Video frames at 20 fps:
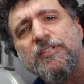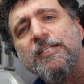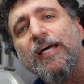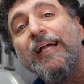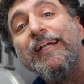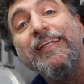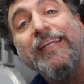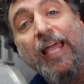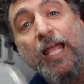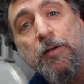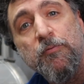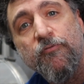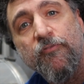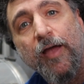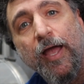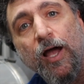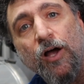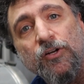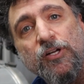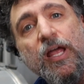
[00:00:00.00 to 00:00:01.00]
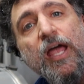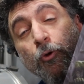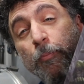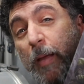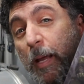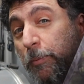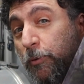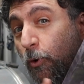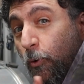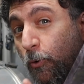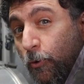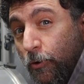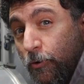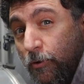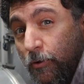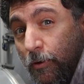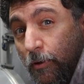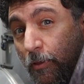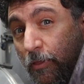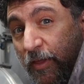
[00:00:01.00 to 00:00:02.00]
it's on GameFound. You would be able to
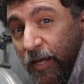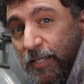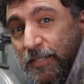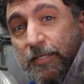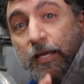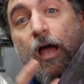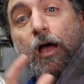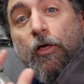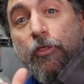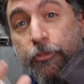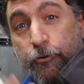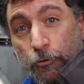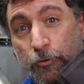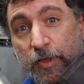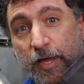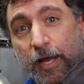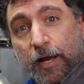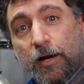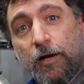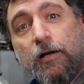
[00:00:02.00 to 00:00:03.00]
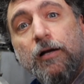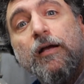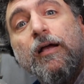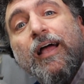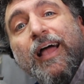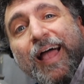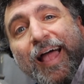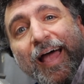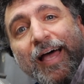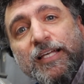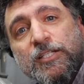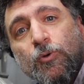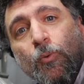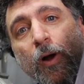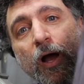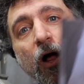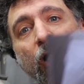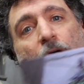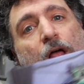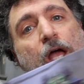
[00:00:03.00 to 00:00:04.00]
order this through there as
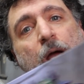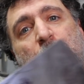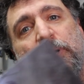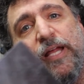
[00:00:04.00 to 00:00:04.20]
well.